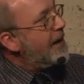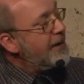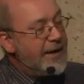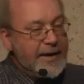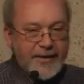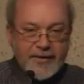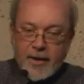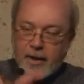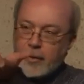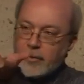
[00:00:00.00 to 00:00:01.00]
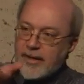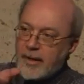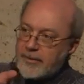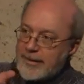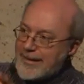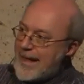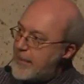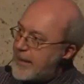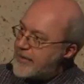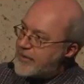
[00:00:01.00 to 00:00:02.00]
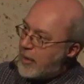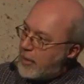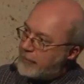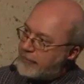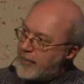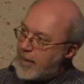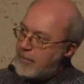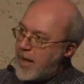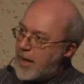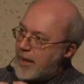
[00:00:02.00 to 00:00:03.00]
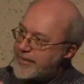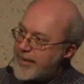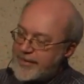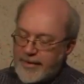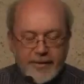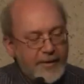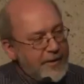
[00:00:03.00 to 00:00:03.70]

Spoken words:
and he is holding up a little image of Maat as a